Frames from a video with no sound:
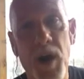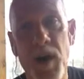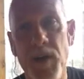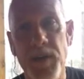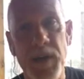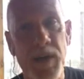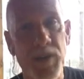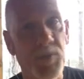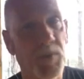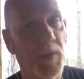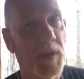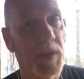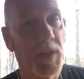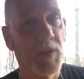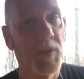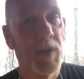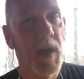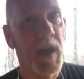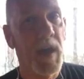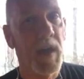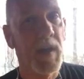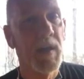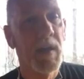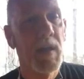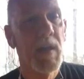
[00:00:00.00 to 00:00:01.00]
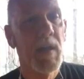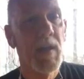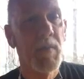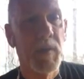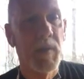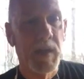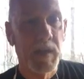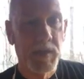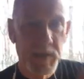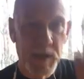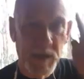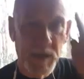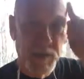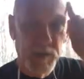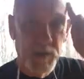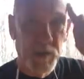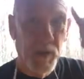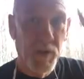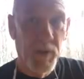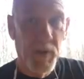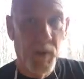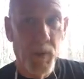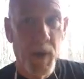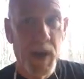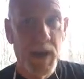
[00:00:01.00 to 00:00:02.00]
That's really great. Exactly. Because it's
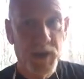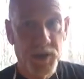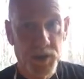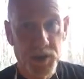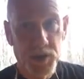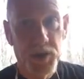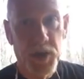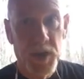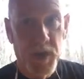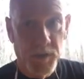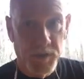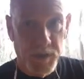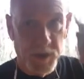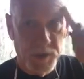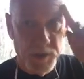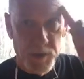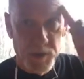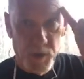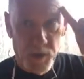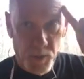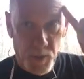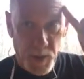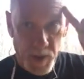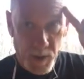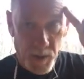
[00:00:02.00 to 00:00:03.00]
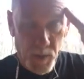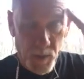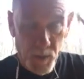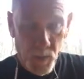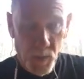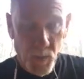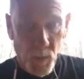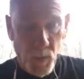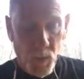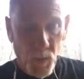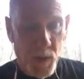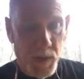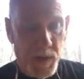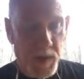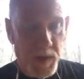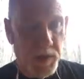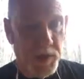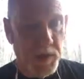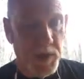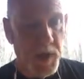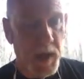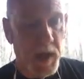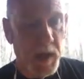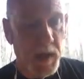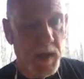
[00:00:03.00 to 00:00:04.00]
still the right shift. It's still the right way to
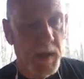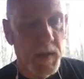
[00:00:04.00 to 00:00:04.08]
think.